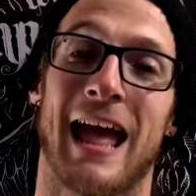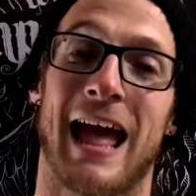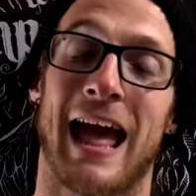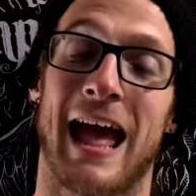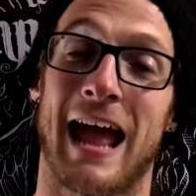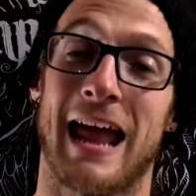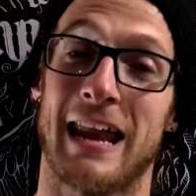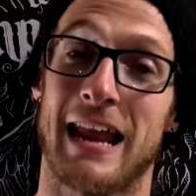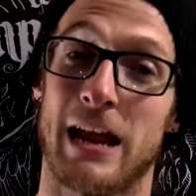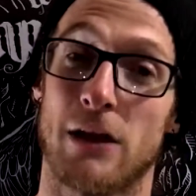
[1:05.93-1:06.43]

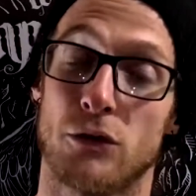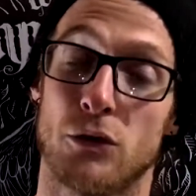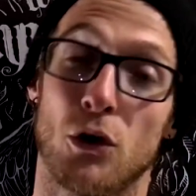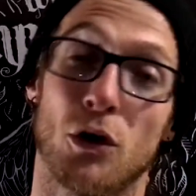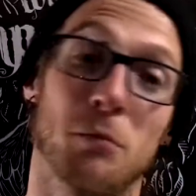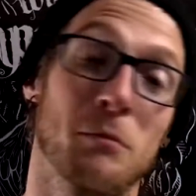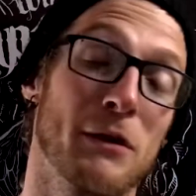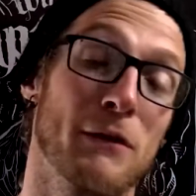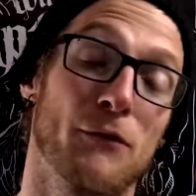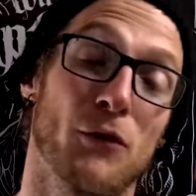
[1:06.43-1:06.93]
And it
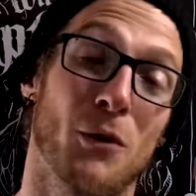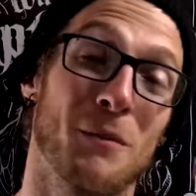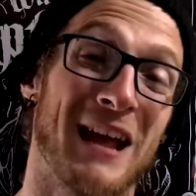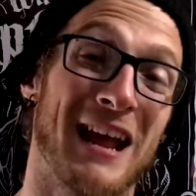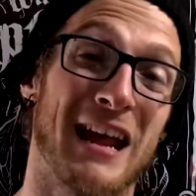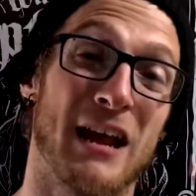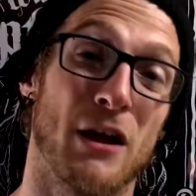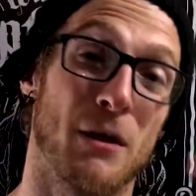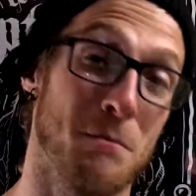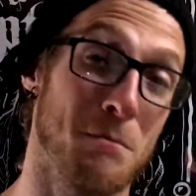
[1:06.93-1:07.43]
took me from
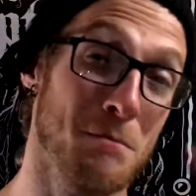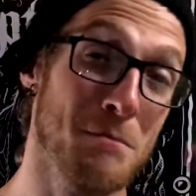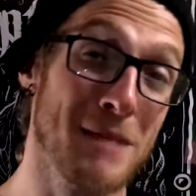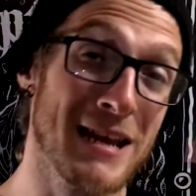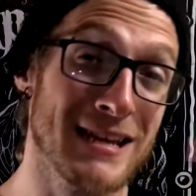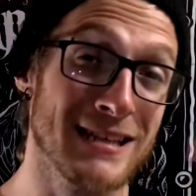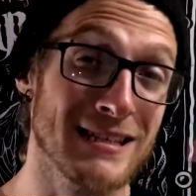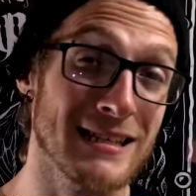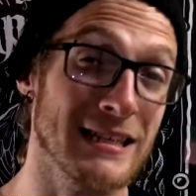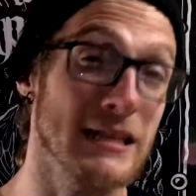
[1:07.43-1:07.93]
a
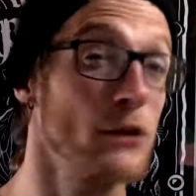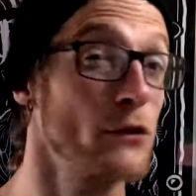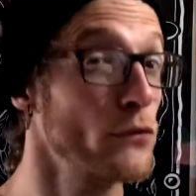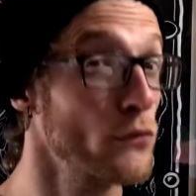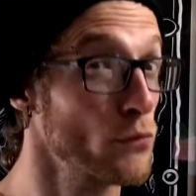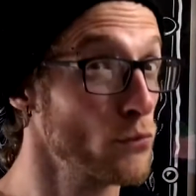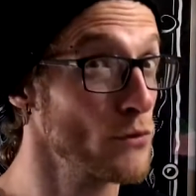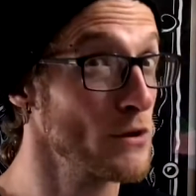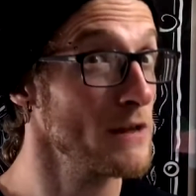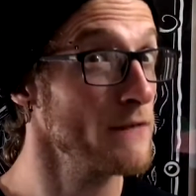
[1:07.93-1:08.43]
measly
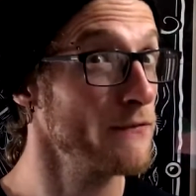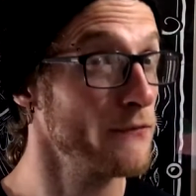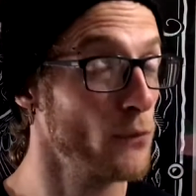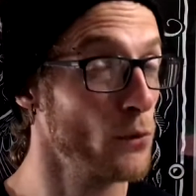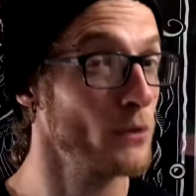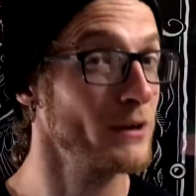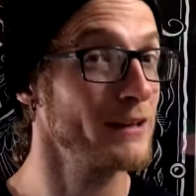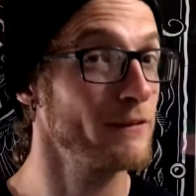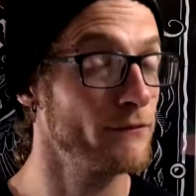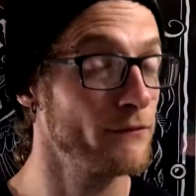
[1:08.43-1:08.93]

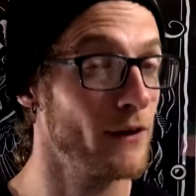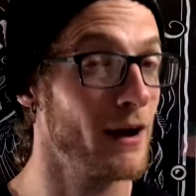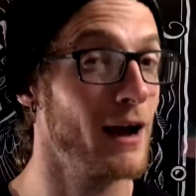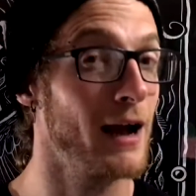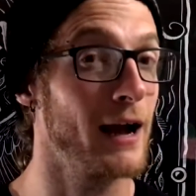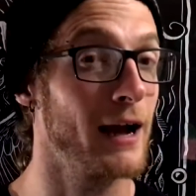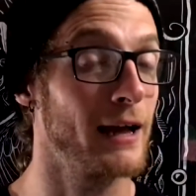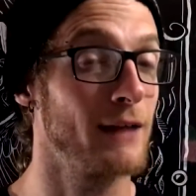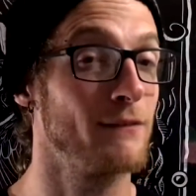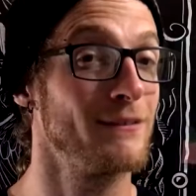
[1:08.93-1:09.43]

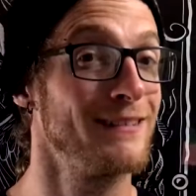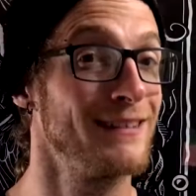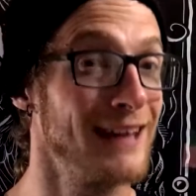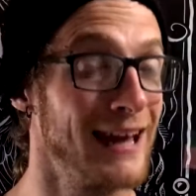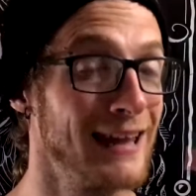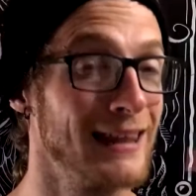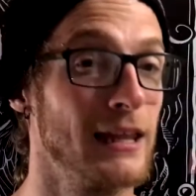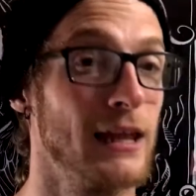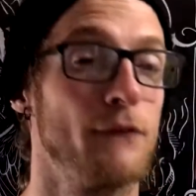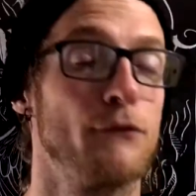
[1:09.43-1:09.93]
345
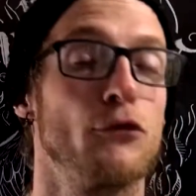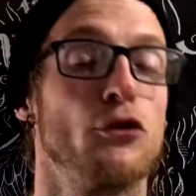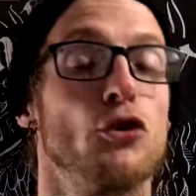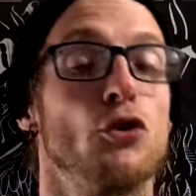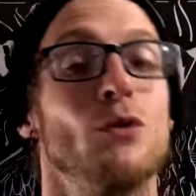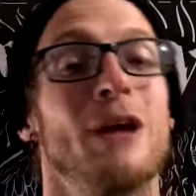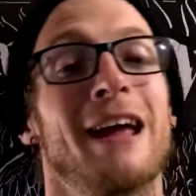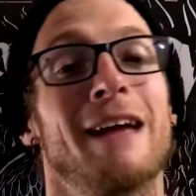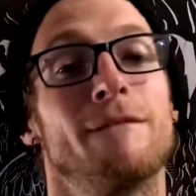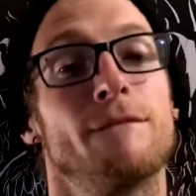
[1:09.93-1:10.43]
deadlift
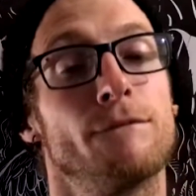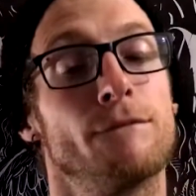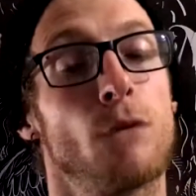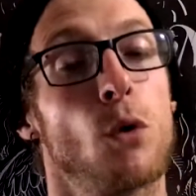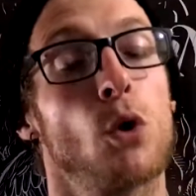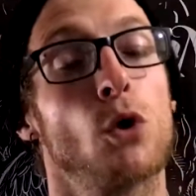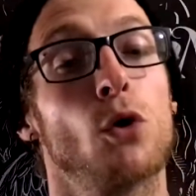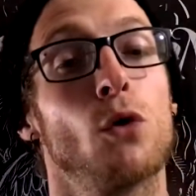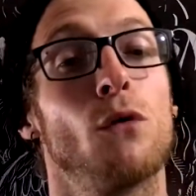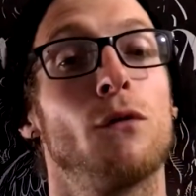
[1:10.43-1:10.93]
to a
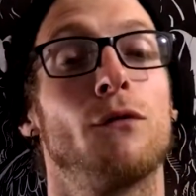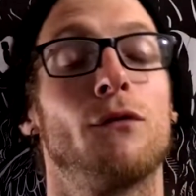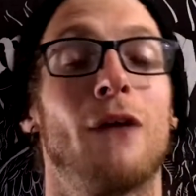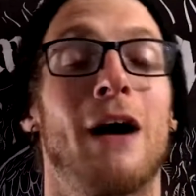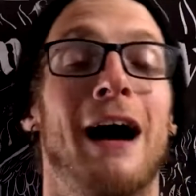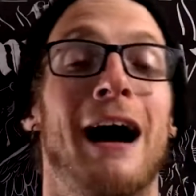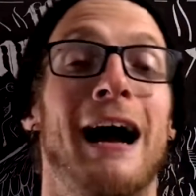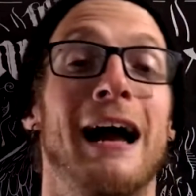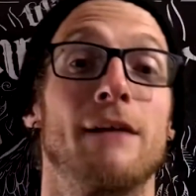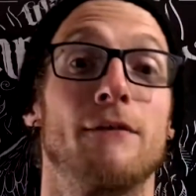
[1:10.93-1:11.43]

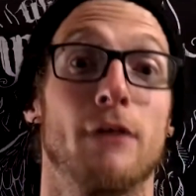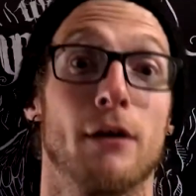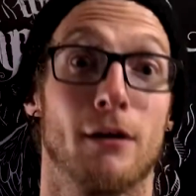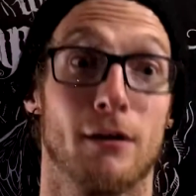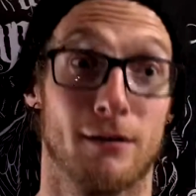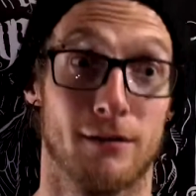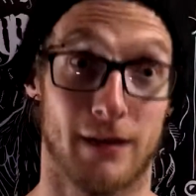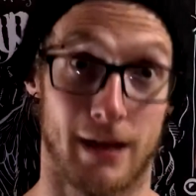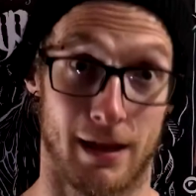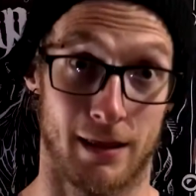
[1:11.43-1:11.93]
405
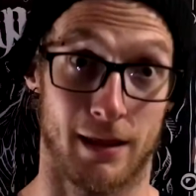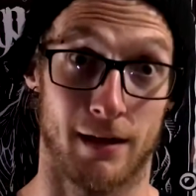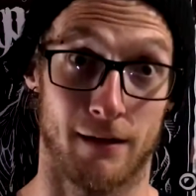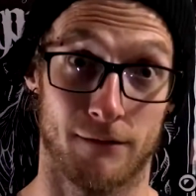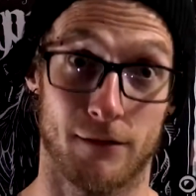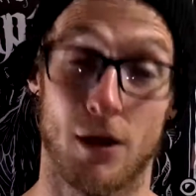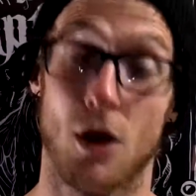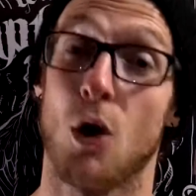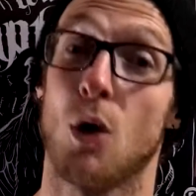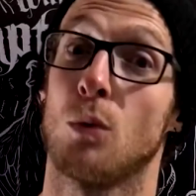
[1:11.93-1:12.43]

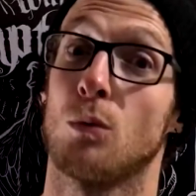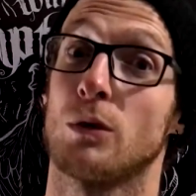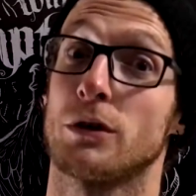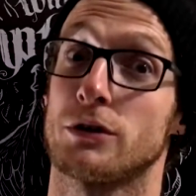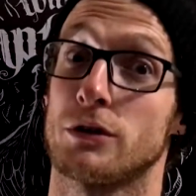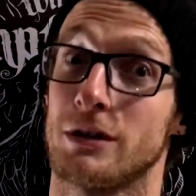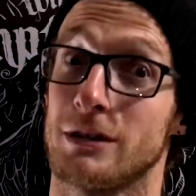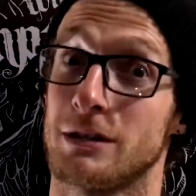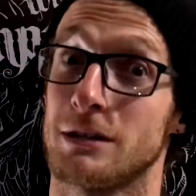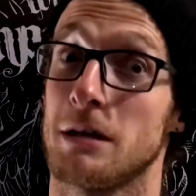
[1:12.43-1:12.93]
deadlift,
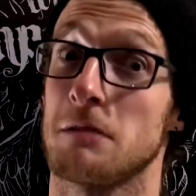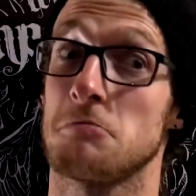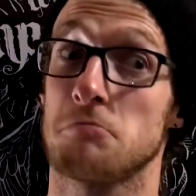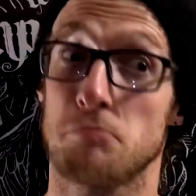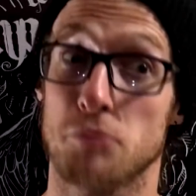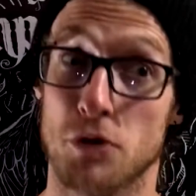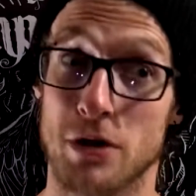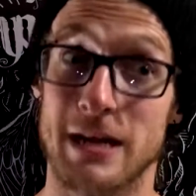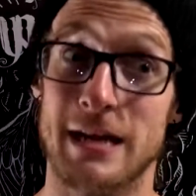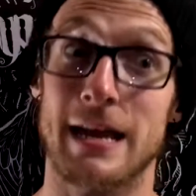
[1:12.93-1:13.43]
which is
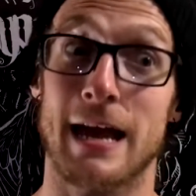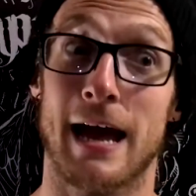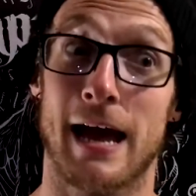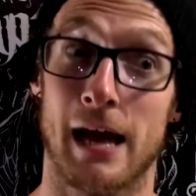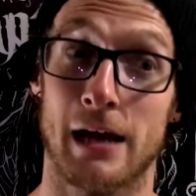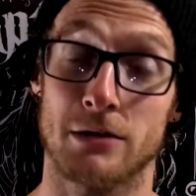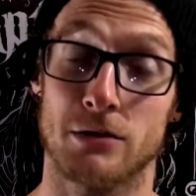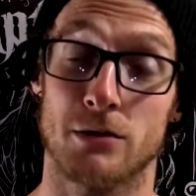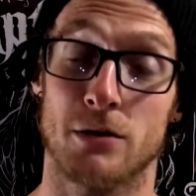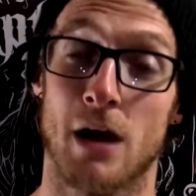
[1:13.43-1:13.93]
pretty
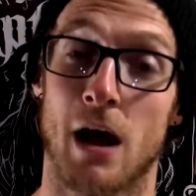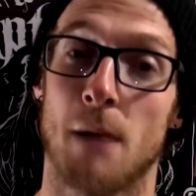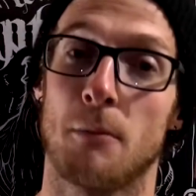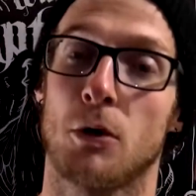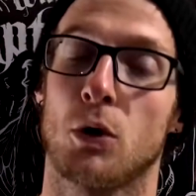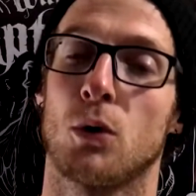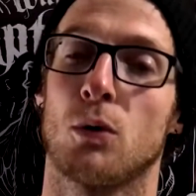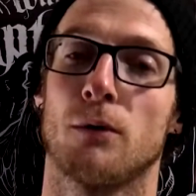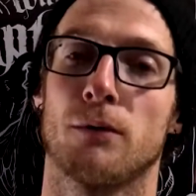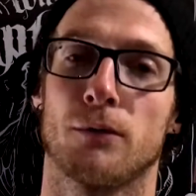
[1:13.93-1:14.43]

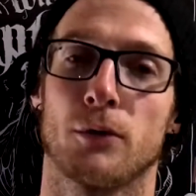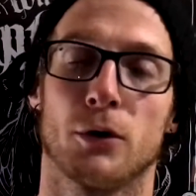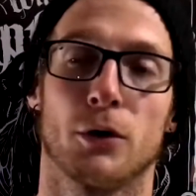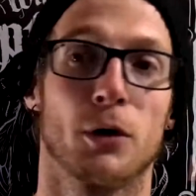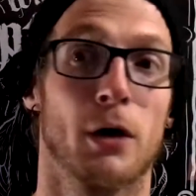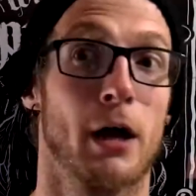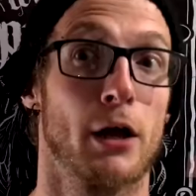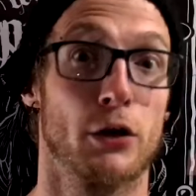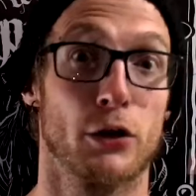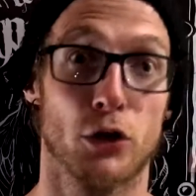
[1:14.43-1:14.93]
astronomical
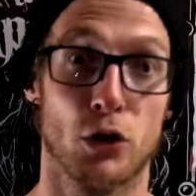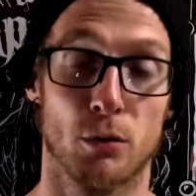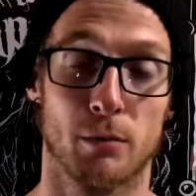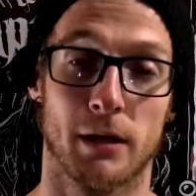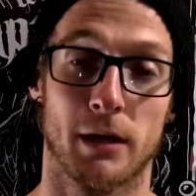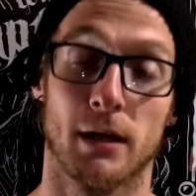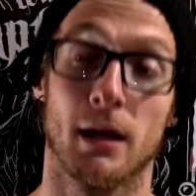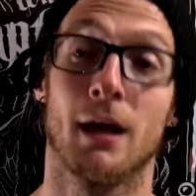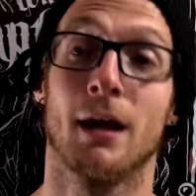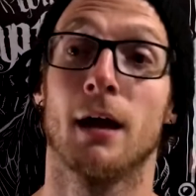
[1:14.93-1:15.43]
for a
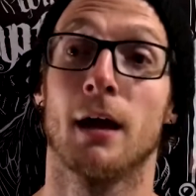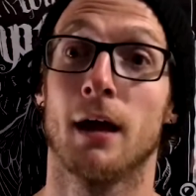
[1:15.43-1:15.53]
newbie.